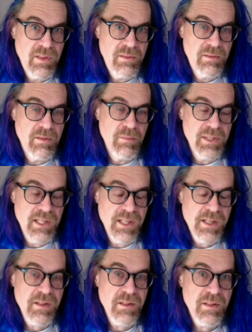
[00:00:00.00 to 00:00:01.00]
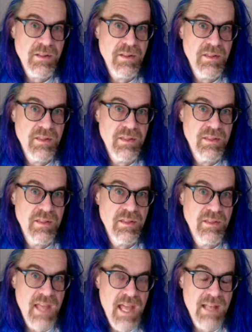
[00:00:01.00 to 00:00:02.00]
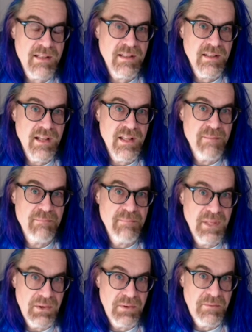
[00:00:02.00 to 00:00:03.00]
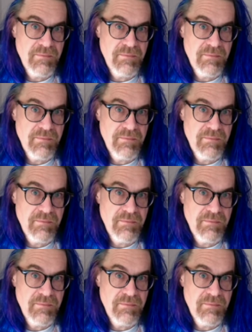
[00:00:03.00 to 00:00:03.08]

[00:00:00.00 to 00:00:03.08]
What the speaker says: The beginning, the ending, and the middle.